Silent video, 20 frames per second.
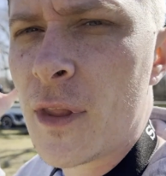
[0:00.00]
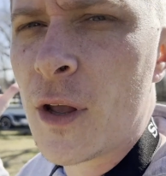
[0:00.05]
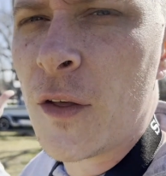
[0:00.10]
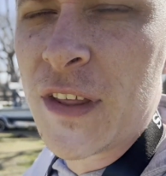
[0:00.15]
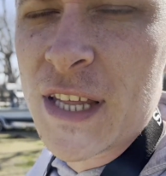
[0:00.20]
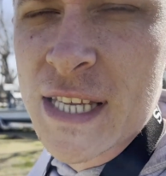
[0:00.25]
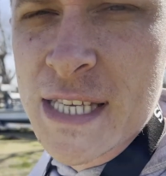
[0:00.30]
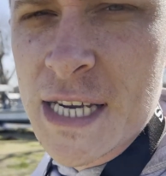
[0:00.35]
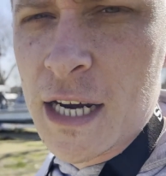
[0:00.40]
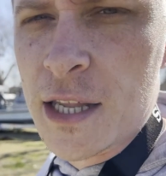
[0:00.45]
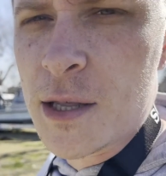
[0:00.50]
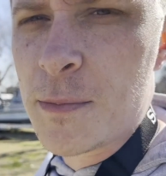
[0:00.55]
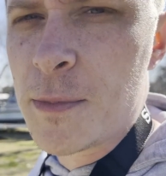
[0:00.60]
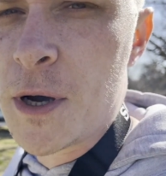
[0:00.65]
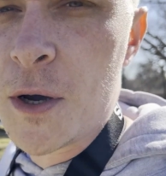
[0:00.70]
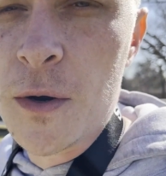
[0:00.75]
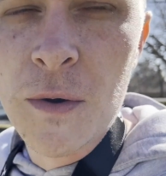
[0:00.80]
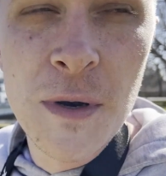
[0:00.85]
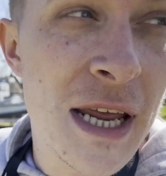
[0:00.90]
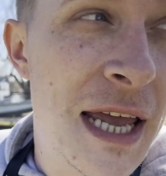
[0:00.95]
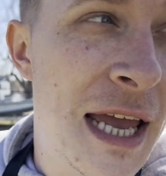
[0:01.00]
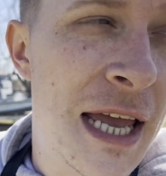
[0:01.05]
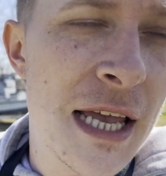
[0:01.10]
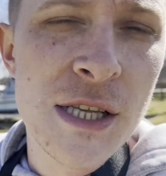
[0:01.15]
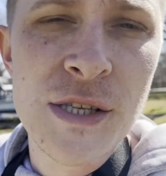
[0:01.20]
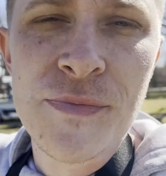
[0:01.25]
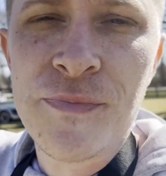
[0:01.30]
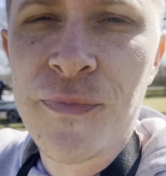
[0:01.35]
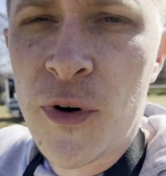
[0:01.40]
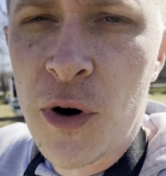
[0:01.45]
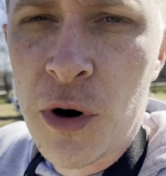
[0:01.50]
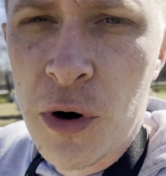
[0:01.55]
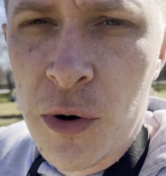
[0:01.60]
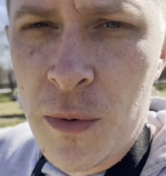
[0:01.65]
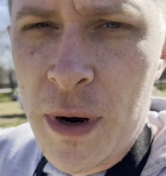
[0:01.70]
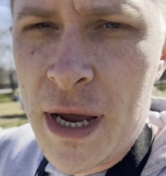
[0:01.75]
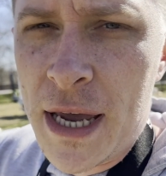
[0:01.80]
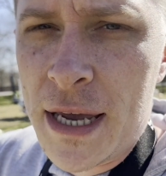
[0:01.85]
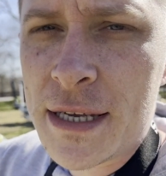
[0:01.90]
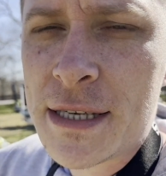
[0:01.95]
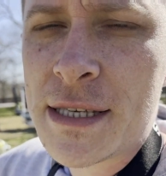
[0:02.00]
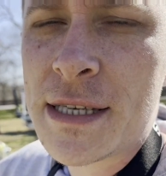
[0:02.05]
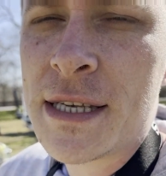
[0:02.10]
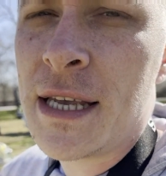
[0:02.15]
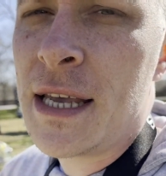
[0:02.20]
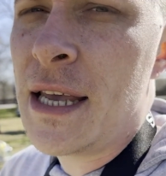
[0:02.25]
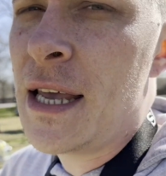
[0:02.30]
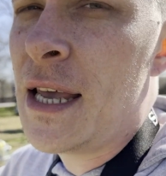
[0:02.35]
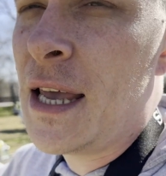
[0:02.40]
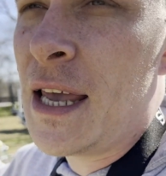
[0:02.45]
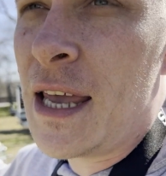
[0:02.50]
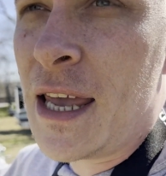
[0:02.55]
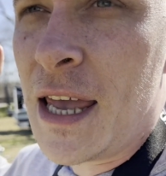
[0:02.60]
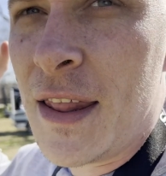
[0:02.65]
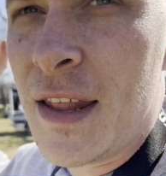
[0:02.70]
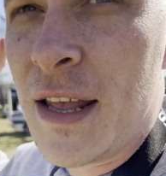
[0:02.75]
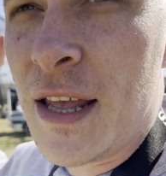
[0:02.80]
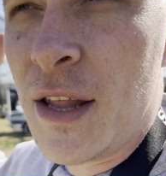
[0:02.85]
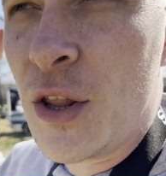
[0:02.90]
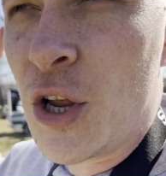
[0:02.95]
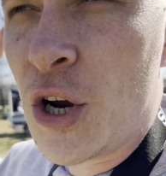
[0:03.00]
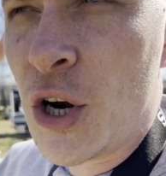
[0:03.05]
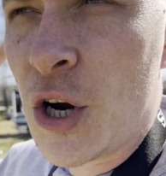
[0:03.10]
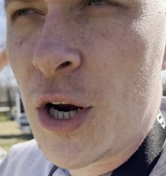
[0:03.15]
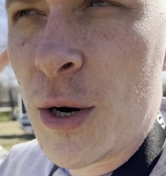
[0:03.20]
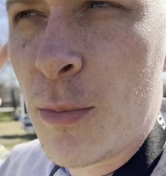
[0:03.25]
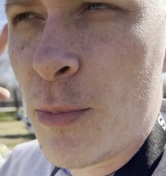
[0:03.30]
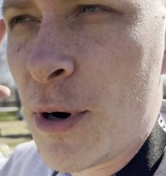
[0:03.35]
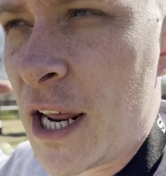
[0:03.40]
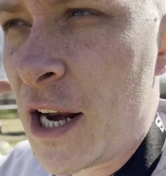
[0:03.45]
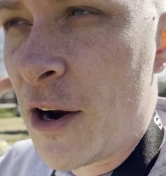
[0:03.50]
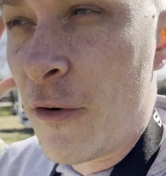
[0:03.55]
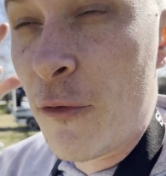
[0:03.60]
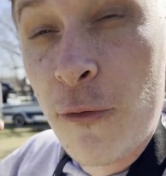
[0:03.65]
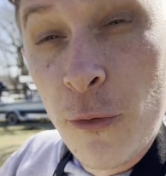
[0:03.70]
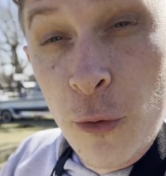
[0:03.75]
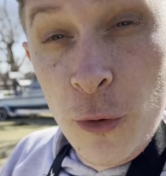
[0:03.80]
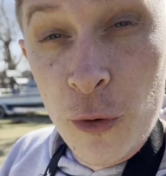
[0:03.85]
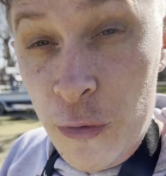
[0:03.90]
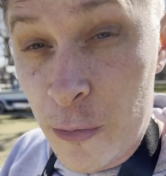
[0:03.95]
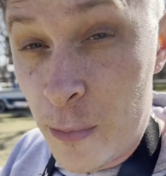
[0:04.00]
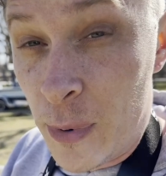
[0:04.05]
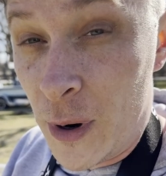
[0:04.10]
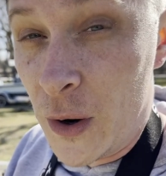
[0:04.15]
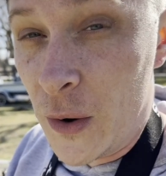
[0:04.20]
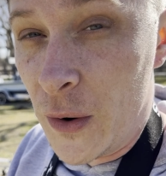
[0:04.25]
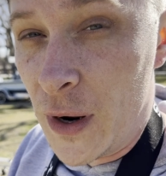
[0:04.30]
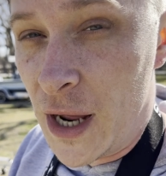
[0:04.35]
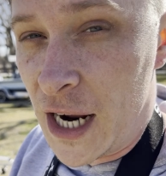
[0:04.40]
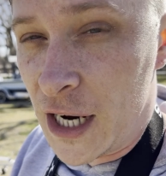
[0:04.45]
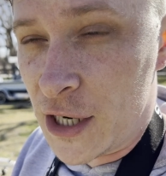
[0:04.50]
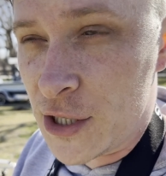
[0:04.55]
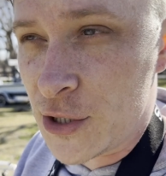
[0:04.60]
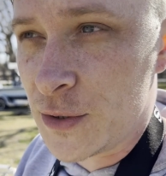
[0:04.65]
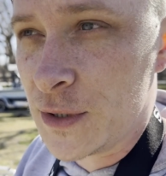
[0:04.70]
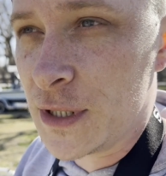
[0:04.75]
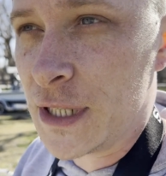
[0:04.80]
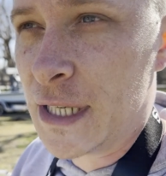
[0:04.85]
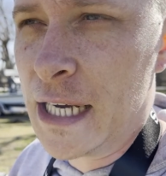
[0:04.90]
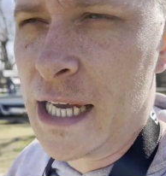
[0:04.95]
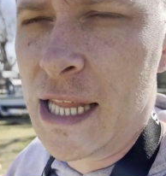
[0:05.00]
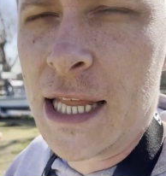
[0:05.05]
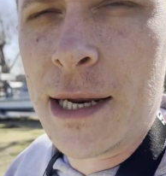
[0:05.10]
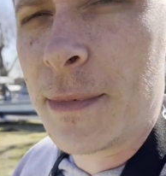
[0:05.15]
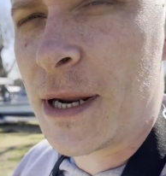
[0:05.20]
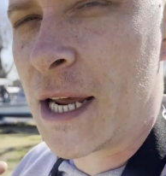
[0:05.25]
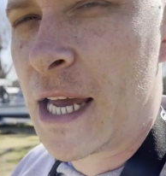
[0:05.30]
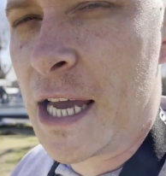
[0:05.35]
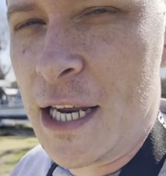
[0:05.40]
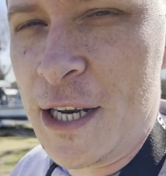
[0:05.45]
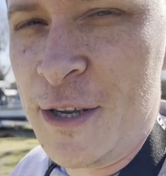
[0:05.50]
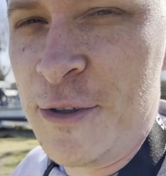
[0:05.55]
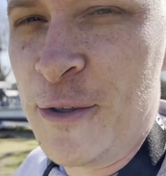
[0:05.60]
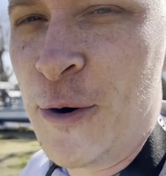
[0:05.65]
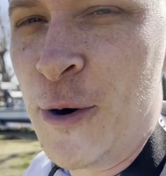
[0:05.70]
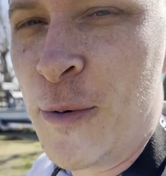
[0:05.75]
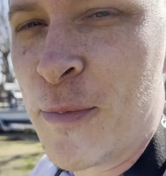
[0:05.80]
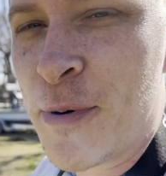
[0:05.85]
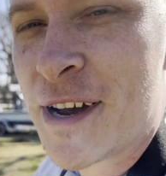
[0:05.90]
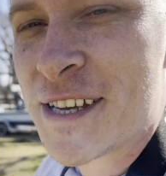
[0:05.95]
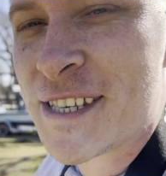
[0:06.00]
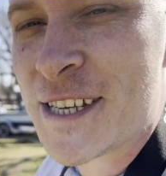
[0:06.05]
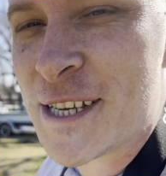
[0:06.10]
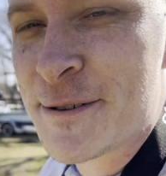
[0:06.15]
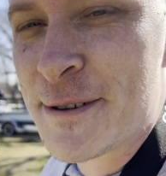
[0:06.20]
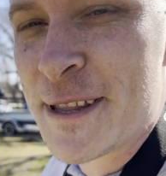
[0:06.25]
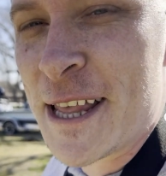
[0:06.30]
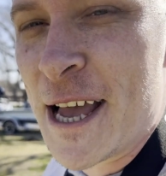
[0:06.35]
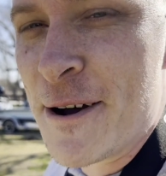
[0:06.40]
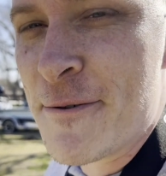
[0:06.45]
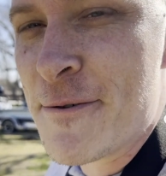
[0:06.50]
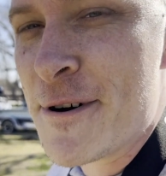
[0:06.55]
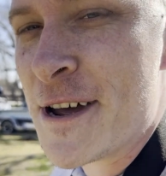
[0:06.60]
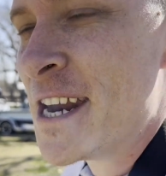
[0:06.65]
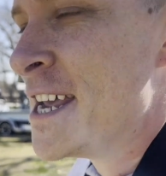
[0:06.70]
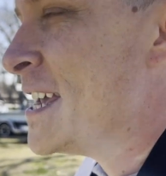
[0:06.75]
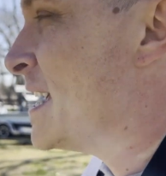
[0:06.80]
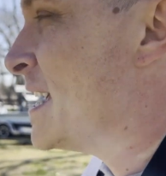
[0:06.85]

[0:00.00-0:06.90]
on the inside of the boat, some faraways. And then they're gonna bring in a 4th boat actually. And then I'm gonna kind of do the whole process with that one.